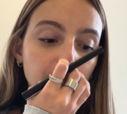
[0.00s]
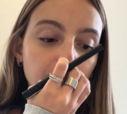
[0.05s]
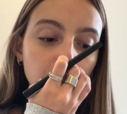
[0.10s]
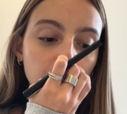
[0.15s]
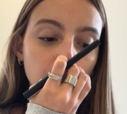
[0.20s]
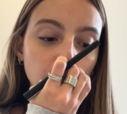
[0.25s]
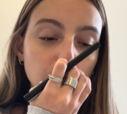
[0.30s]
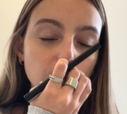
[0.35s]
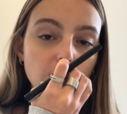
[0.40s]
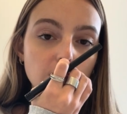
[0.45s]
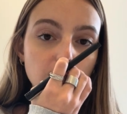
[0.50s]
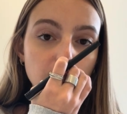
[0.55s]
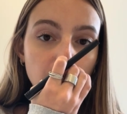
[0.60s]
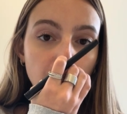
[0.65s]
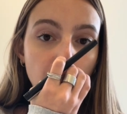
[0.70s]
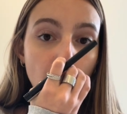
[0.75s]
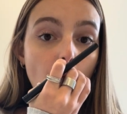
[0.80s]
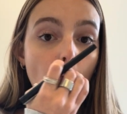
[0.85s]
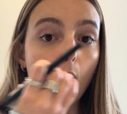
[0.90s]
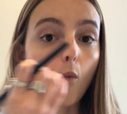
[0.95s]
which is
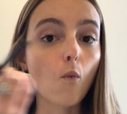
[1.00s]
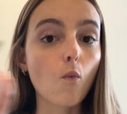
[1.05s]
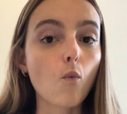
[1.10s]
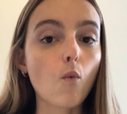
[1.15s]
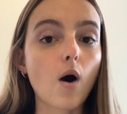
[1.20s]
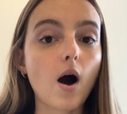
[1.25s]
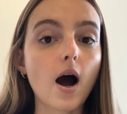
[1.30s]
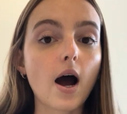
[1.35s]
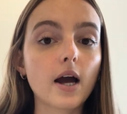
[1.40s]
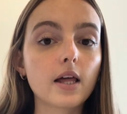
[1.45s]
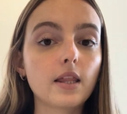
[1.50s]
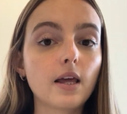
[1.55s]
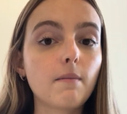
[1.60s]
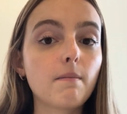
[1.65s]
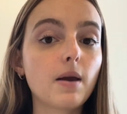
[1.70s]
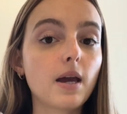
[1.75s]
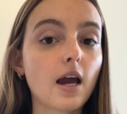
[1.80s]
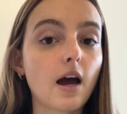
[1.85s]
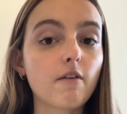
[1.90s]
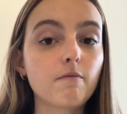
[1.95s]
why they
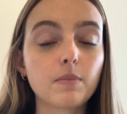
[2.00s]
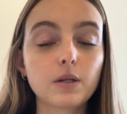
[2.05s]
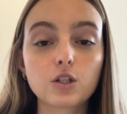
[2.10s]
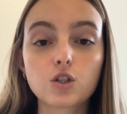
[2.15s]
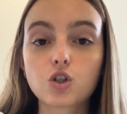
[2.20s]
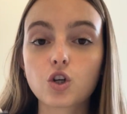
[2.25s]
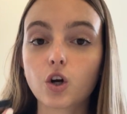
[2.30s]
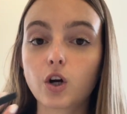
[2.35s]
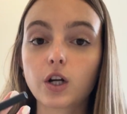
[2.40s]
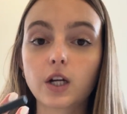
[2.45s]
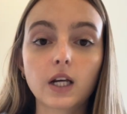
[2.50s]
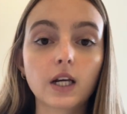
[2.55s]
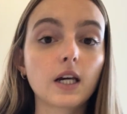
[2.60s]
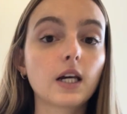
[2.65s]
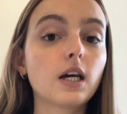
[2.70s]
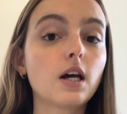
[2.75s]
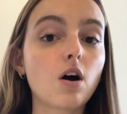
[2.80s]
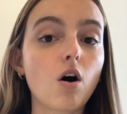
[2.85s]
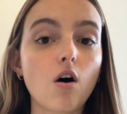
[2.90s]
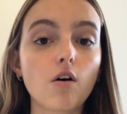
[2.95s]
may have been turning
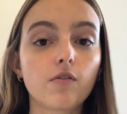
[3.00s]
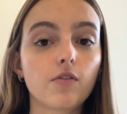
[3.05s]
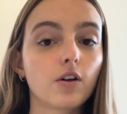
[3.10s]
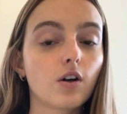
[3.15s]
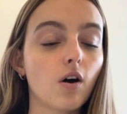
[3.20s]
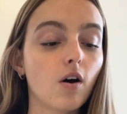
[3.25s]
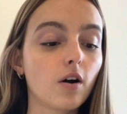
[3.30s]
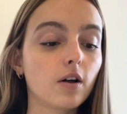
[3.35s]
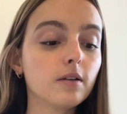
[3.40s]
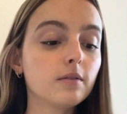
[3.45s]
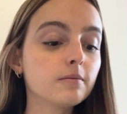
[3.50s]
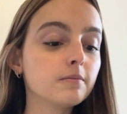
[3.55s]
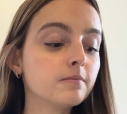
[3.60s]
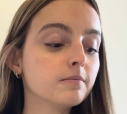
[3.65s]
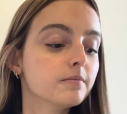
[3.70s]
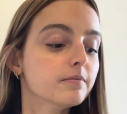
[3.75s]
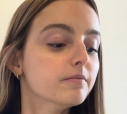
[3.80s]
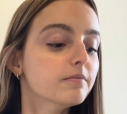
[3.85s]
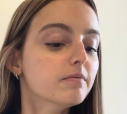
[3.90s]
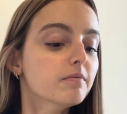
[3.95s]
it off and on.
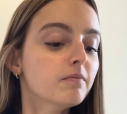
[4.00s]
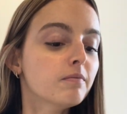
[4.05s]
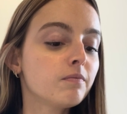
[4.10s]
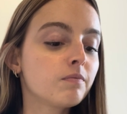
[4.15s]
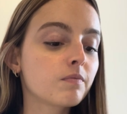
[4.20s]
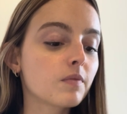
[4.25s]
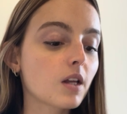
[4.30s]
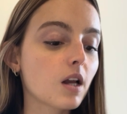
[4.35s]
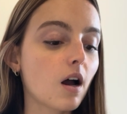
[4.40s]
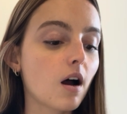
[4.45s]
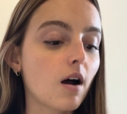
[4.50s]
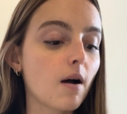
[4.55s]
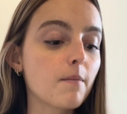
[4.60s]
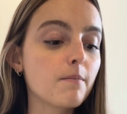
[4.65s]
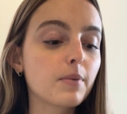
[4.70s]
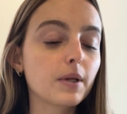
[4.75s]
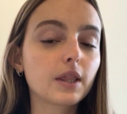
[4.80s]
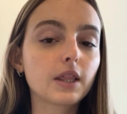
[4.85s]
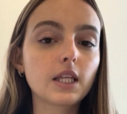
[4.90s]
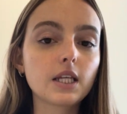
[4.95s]

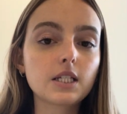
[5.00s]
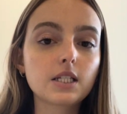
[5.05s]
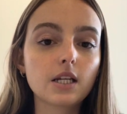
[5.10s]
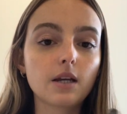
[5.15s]
But this